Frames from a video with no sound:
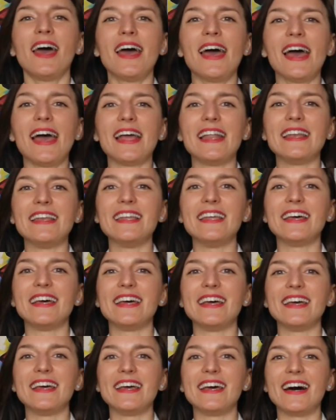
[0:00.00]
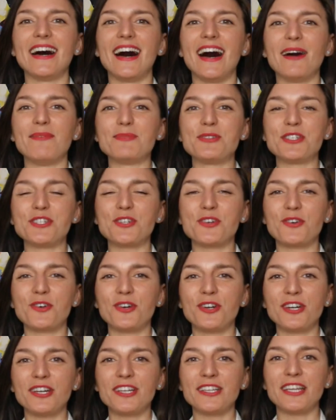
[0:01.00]
And I'm
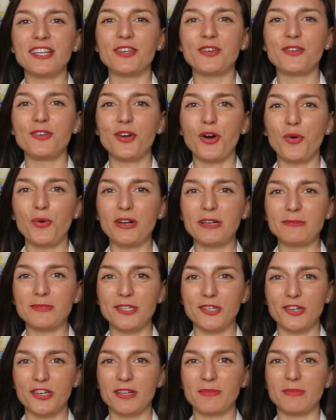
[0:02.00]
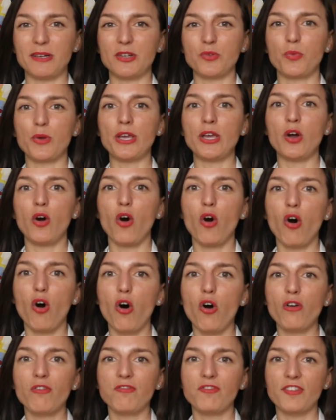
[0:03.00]
sure that you know what I'm talking about. We
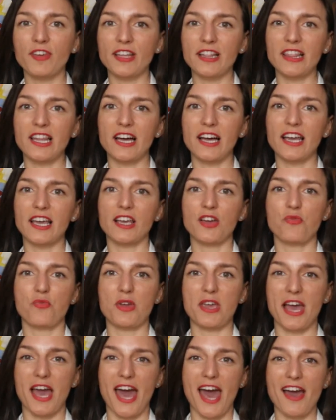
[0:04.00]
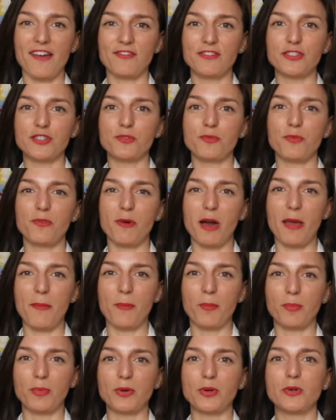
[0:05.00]
all feel like we have to
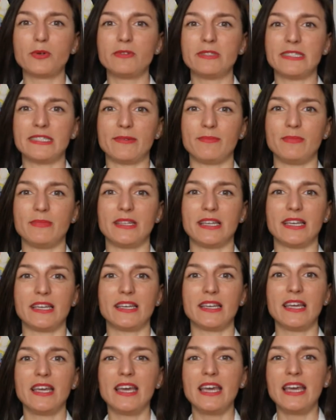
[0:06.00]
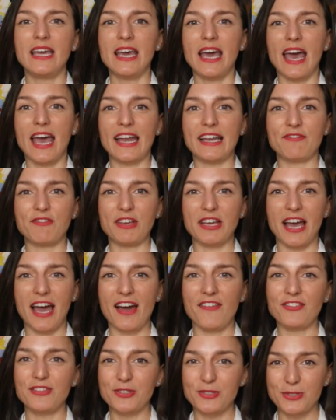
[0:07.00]
improve something, and we
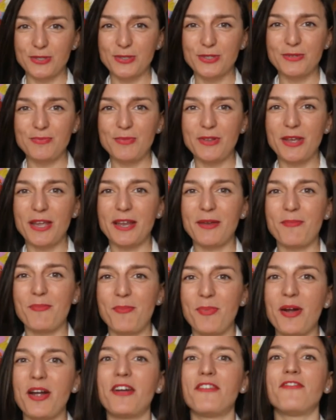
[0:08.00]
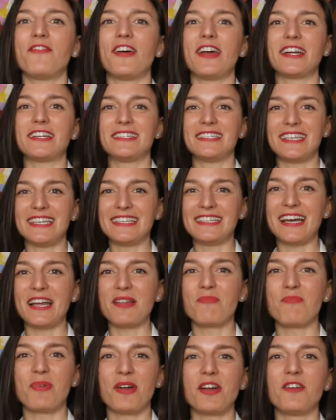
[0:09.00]
have to look in
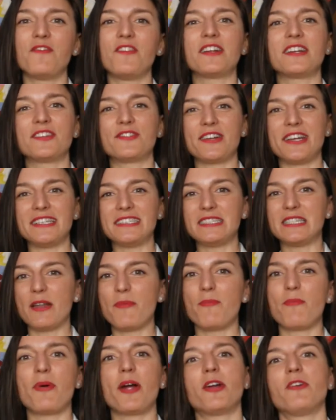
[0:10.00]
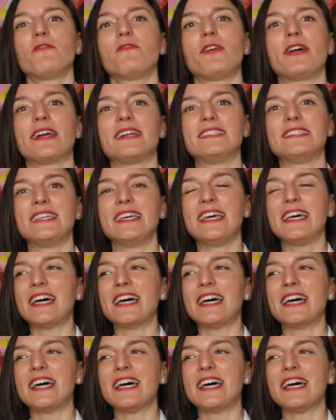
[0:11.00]
that perfect dress, that perfect